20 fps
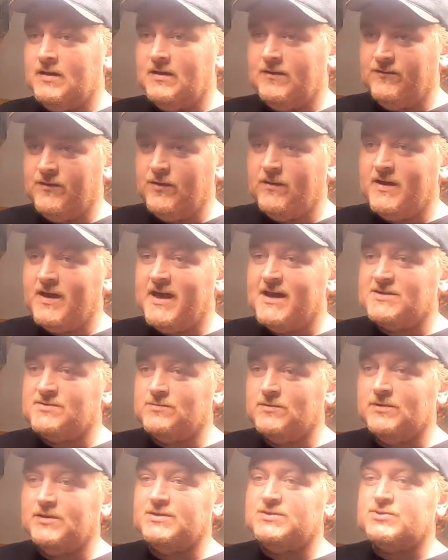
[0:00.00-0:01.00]
if you cast
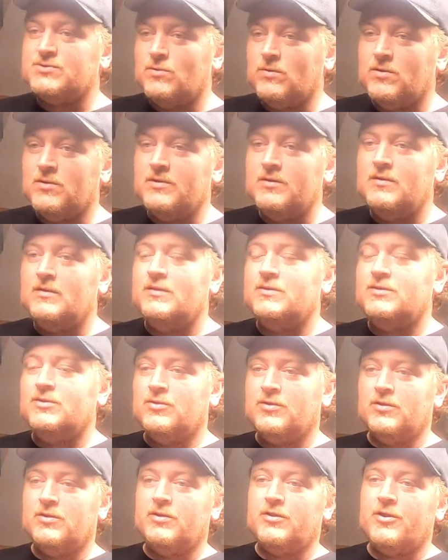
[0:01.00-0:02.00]
really short,
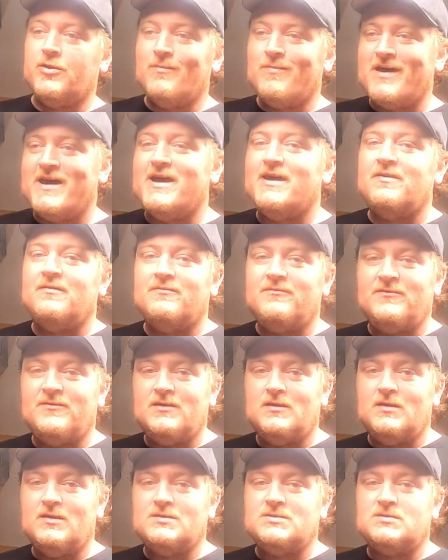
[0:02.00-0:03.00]
you're gonna go by the
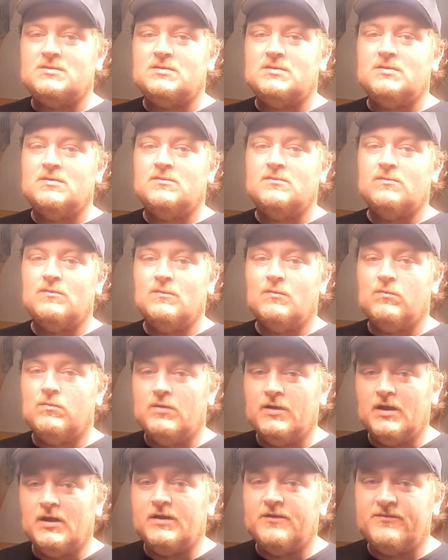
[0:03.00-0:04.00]
fish
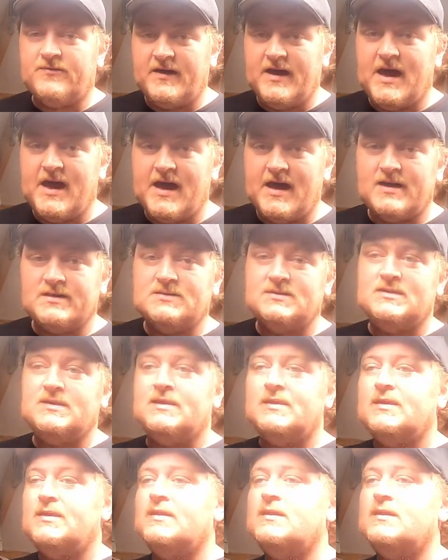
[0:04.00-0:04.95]
really fast